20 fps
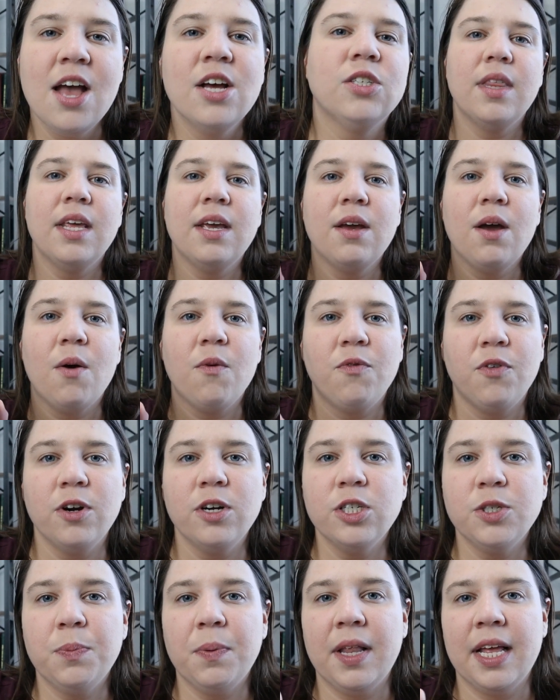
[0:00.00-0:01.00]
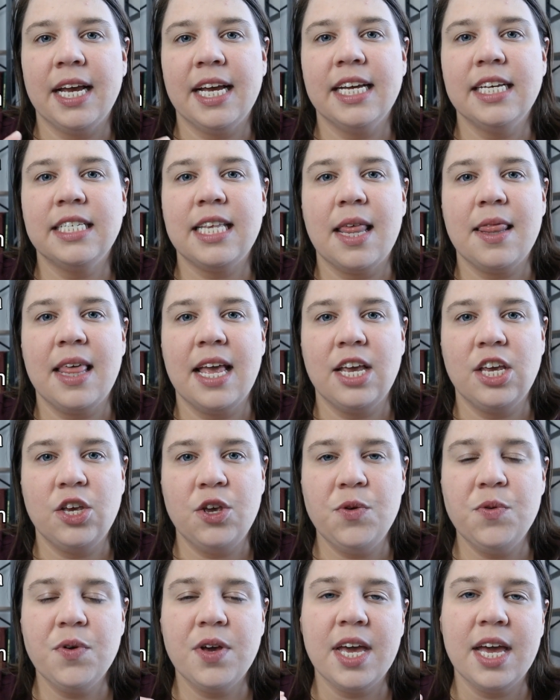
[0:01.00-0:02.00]
The first place that
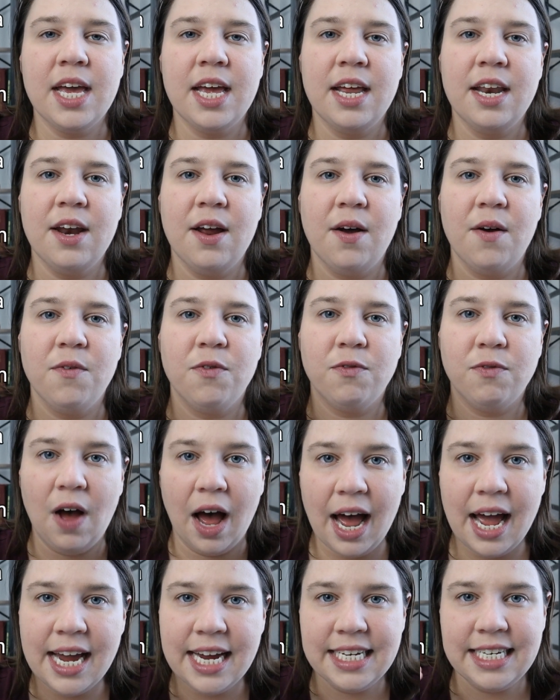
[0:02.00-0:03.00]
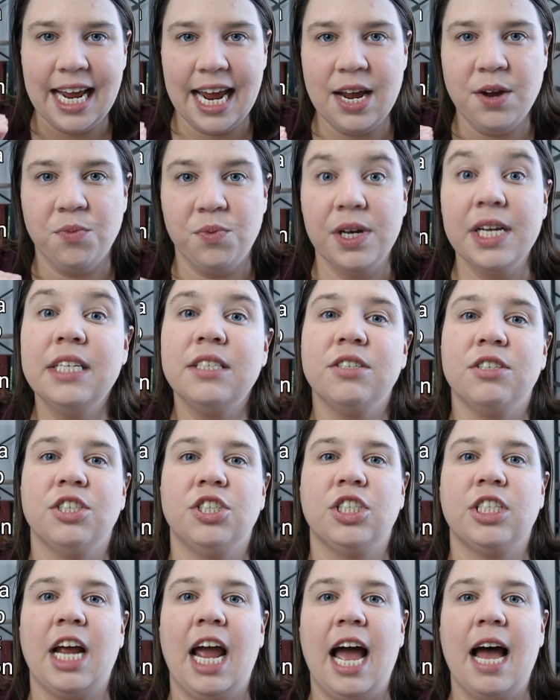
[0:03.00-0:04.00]
you can find a
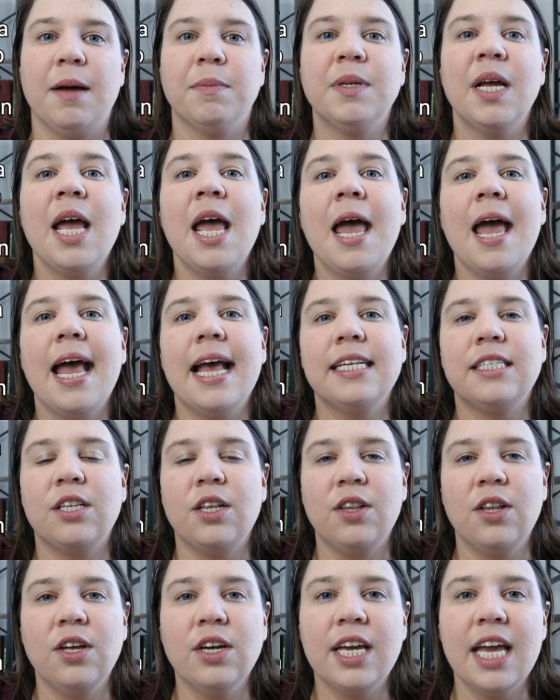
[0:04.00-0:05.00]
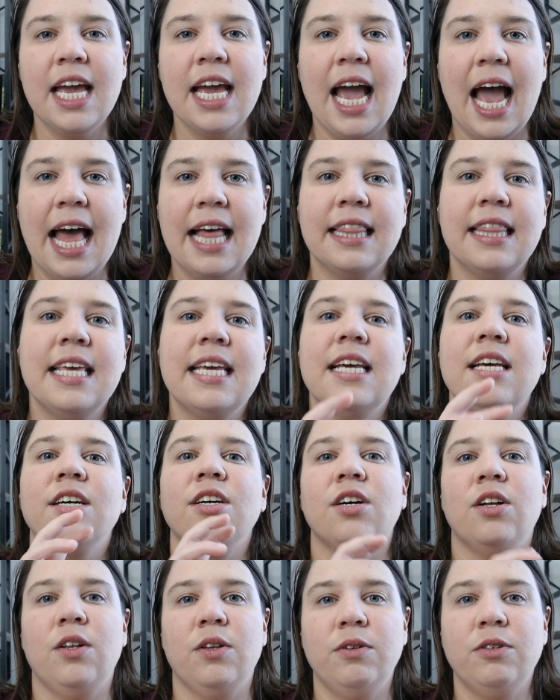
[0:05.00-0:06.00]
research gap is looking at the
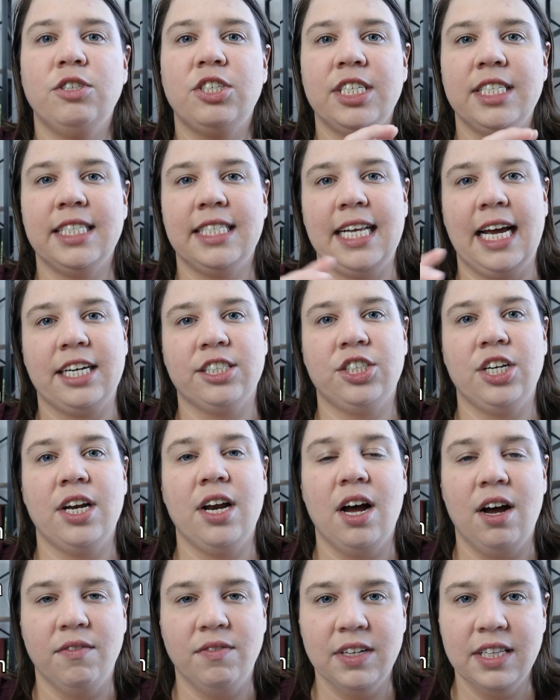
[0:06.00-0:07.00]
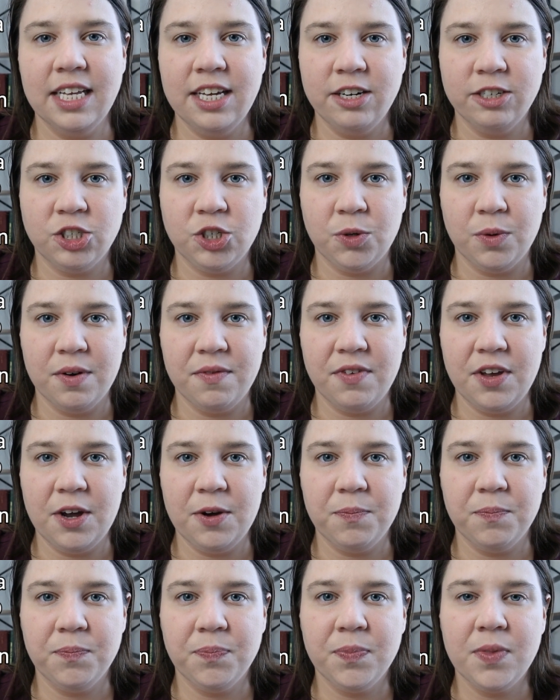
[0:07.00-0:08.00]
conclusion section of a literature
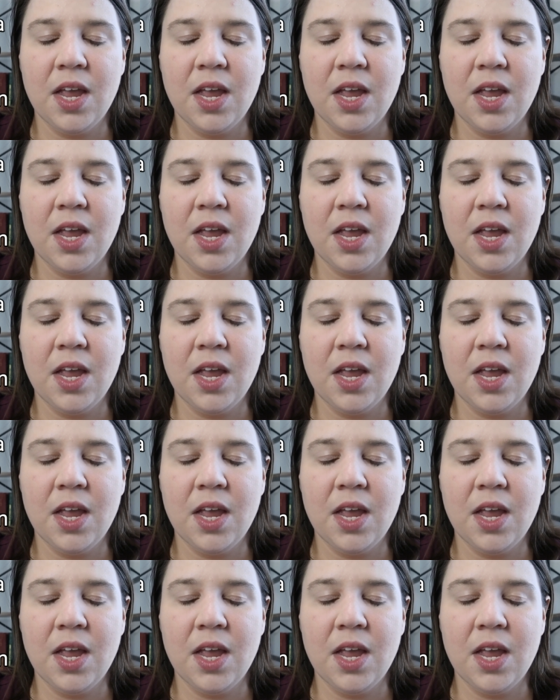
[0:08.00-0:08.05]
review.